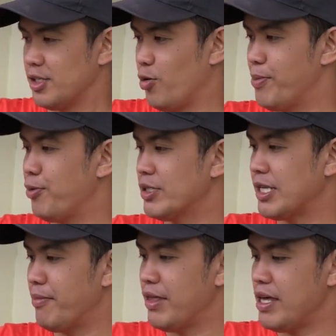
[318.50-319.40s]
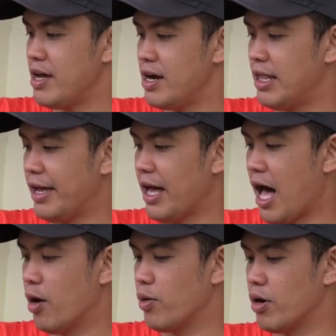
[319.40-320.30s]
So we put something here like
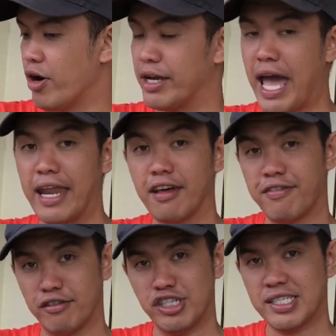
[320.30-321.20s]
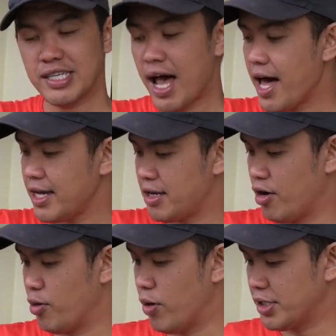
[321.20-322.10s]
our organic fungicide
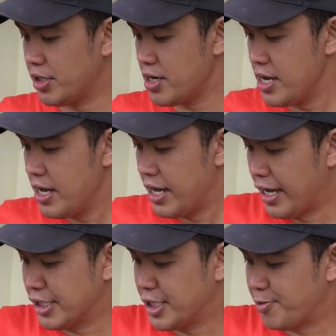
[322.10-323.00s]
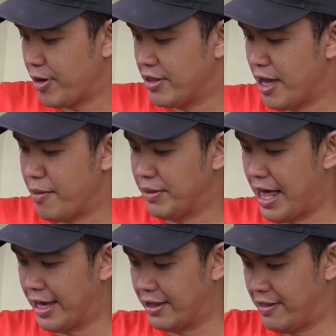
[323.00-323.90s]
or water and spray them
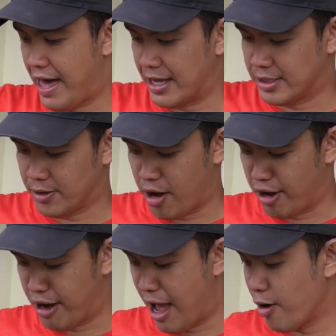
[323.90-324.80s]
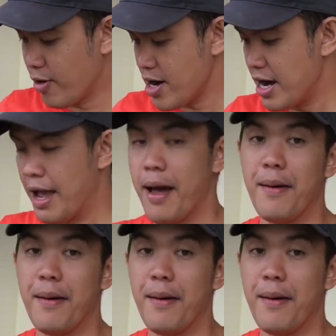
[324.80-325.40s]
like that on our